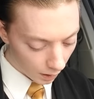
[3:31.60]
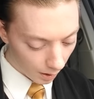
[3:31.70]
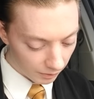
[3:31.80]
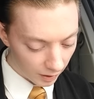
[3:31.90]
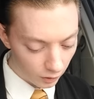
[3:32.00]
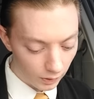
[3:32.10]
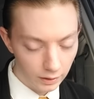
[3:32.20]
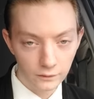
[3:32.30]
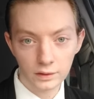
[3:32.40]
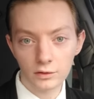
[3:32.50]

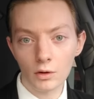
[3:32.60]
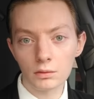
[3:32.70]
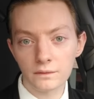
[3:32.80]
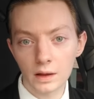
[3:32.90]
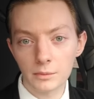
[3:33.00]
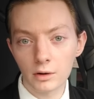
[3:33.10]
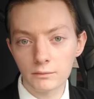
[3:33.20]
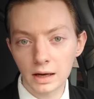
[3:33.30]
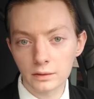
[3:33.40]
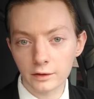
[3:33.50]
Price-wise for this, all of them are
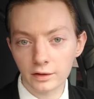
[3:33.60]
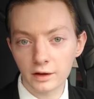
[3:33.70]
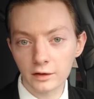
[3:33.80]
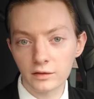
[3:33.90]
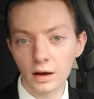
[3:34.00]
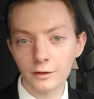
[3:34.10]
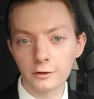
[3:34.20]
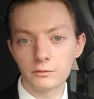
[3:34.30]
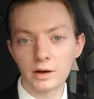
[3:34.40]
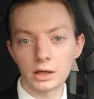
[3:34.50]
around the
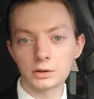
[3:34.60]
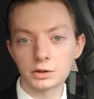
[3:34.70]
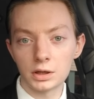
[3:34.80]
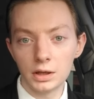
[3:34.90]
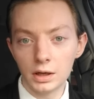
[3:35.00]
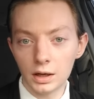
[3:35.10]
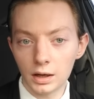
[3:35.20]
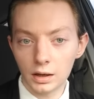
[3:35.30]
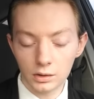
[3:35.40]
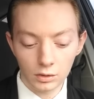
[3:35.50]
$6 range,
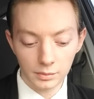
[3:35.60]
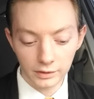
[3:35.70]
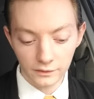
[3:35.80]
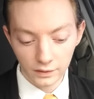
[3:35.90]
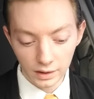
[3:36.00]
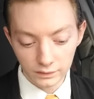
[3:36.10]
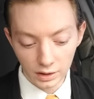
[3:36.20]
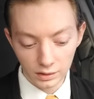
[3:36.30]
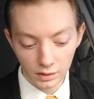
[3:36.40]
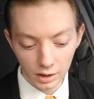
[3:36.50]
normally
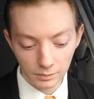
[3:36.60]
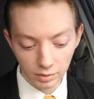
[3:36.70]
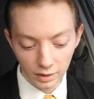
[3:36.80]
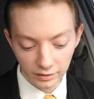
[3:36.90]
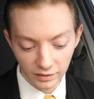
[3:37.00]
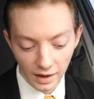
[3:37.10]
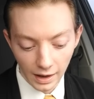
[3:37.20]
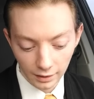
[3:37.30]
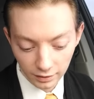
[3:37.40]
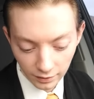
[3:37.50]
$5.99 plus
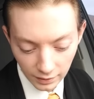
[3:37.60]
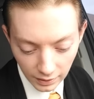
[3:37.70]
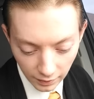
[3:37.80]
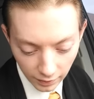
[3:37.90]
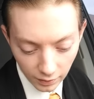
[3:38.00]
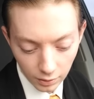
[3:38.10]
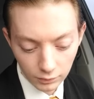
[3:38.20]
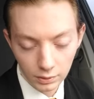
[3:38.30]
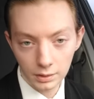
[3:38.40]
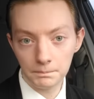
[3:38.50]
tax.
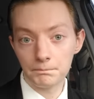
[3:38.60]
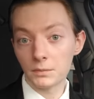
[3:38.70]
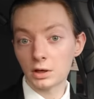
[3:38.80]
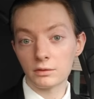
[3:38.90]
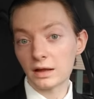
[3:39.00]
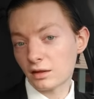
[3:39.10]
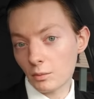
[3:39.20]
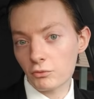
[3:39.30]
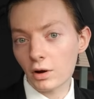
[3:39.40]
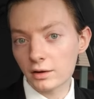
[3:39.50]
So, that's
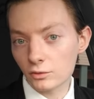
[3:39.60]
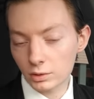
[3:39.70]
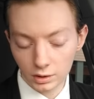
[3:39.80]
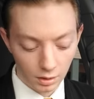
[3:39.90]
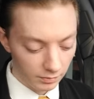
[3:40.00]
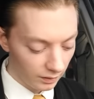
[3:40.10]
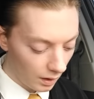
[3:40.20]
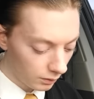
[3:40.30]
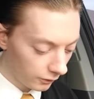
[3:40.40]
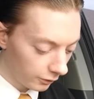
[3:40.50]
the price, what it comes
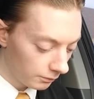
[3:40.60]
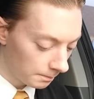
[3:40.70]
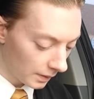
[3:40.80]
down to.